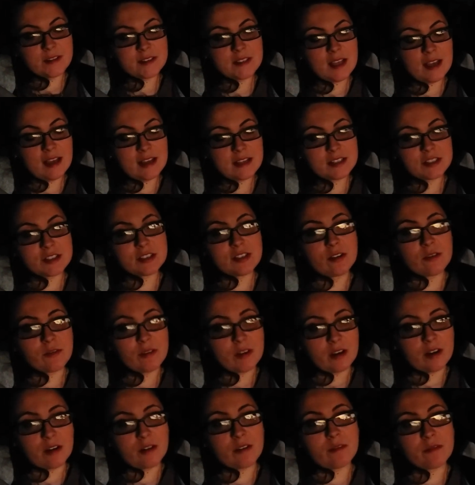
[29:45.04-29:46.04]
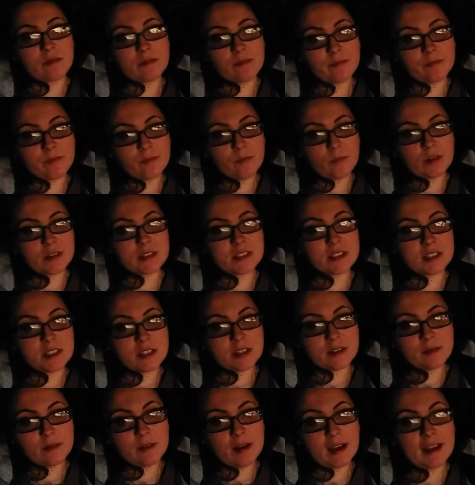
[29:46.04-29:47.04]
I just don't know what to do.
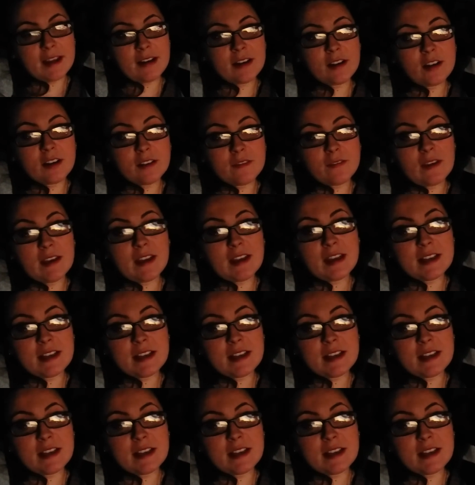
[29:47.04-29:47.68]
And a good thing